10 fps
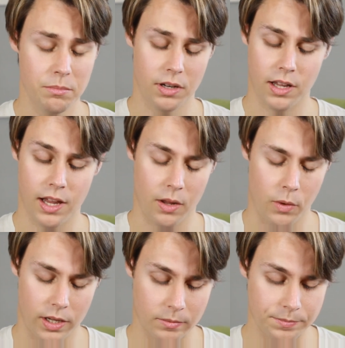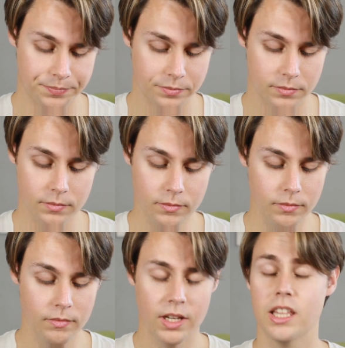but anyway,
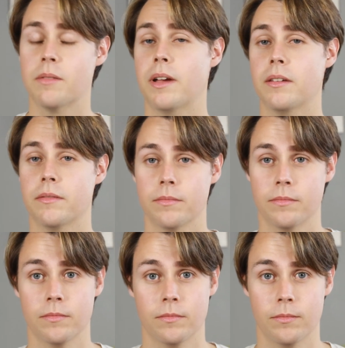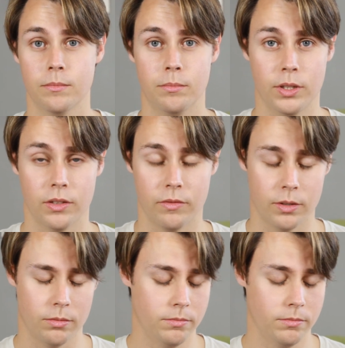it's my point of view.